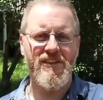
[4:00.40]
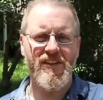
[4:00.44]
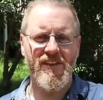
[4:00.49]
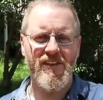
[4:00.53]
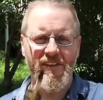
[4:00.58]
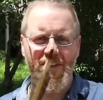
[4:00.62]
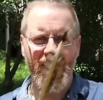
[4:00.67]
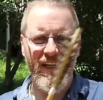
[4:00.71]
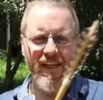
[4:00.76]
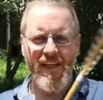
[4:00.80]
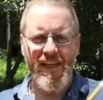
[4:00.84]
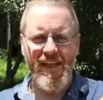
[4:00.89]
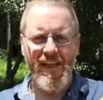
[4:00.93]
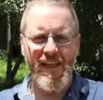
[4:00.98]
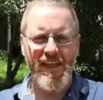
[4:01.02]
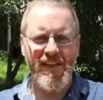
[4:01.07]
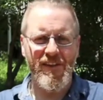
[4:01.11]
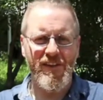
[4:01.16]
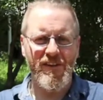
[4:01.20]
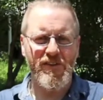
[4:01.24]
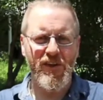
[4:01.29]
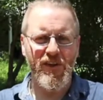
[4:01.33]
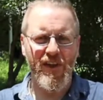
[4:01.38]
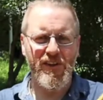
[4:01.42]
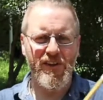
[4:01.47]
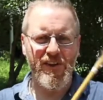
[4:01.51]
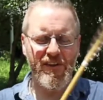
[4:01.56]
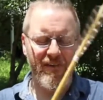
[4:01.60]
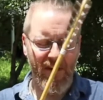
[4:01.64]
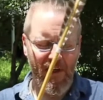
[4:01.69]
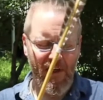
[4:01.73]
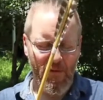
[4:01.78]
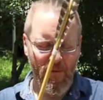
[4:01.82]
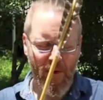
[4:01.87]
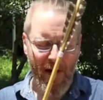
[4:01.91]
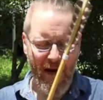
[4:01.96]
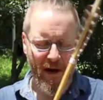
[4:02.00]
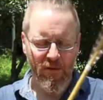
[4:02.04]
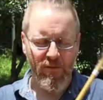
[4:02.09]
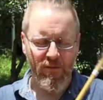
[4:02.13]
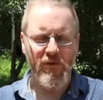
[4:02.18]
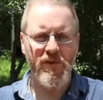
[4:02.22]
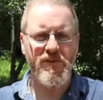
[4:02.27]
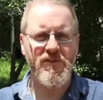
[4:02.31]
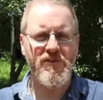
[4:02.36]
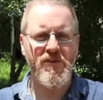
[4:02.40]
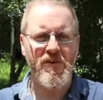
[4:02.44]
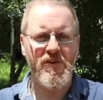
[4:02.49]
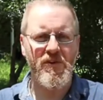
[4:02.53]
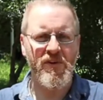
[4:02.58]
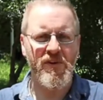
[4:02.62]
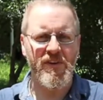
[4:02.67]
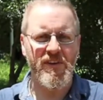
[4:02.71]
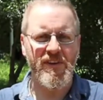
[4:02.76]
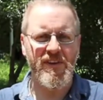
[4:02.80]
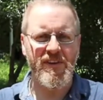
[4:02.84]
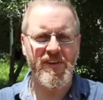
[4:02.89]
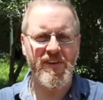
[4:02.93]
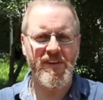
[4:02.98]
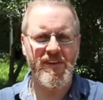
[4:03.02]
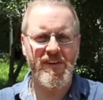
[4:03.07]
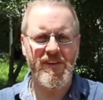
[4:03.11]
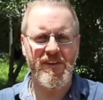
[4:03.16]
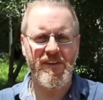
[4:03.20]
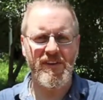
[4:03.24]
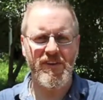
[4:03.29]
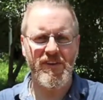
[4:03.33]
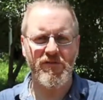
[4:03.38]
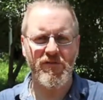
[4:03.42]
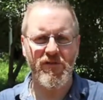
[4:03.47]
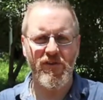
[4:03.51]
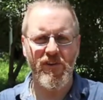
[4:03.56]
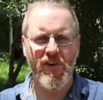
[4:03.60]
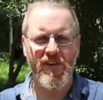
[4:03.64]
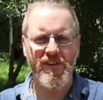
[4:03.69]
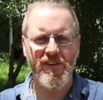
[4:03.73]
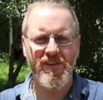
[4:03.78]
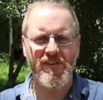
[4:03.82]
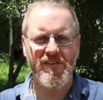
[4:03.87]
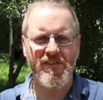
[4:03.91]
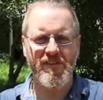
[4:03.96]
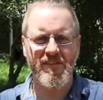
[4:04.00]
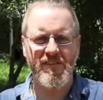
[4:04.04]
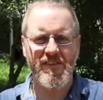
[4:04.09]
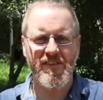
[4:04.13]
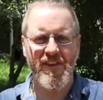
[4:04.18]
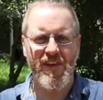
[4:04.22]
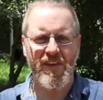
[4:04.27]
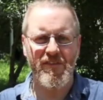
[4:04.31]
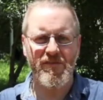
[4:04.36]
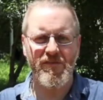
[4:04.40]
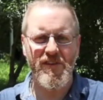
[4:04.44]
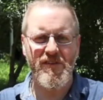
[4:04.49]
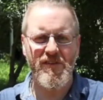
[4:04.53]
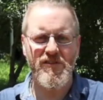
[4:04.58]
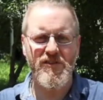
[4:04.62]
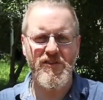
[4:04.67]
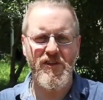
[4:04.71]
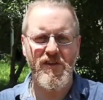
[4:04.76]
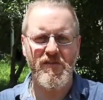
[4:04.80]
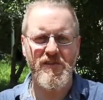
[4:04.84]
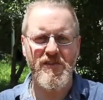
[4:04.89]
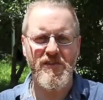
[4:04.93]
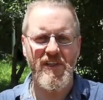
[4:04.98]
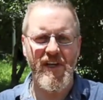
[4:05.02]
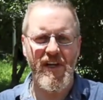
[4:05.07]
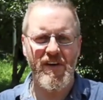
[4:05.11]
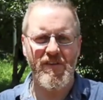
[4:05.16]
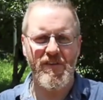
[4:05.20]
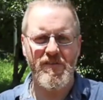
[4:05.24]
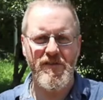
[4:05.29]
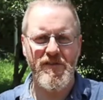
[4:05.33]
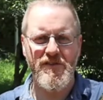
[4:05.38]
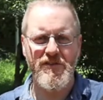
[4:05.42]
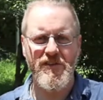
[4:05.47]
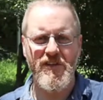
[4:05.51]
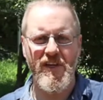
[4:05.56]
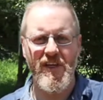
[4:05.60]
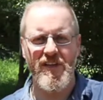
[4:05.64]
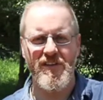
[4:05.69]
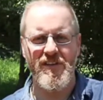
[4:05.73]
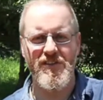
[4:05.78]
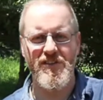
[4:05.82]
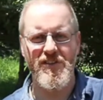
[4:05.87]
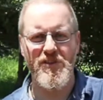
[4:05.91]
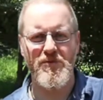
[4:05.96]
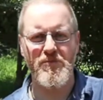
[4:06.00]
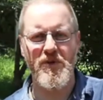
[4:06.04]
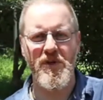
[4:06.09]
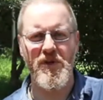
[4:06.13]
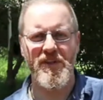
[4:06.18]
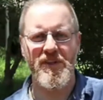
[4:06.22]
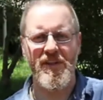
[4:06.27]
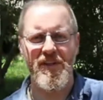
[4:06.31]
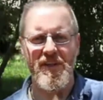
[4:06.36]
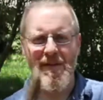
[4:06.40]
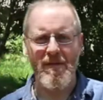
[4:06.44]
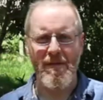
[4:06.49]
and you touch it and you're like, wow, what's going on? You've lost, you know, the surface layer of the skin has disappeared.